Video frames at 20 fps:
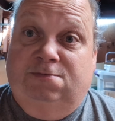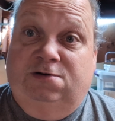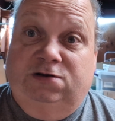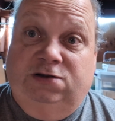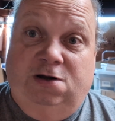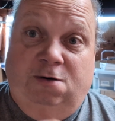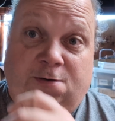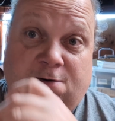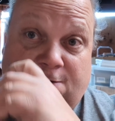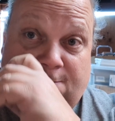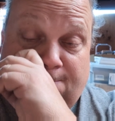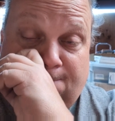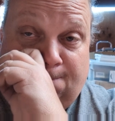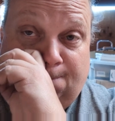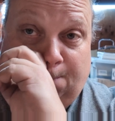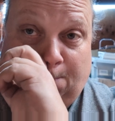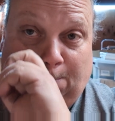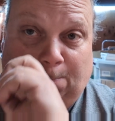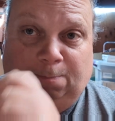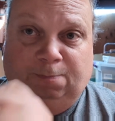lower.
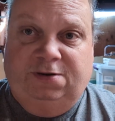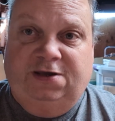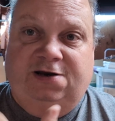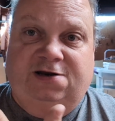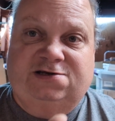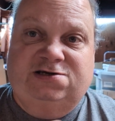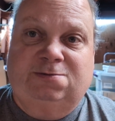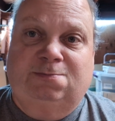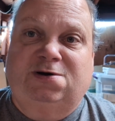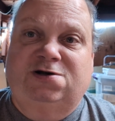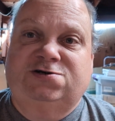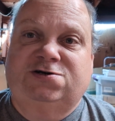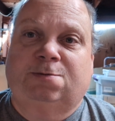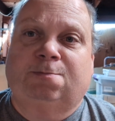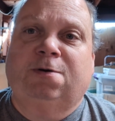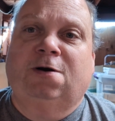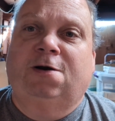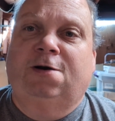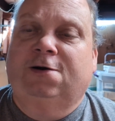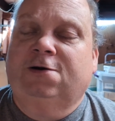It is a budget
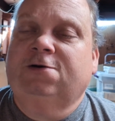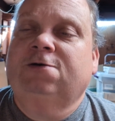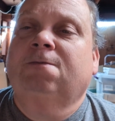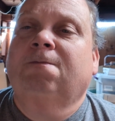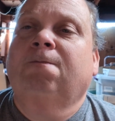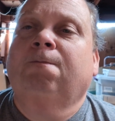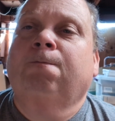product.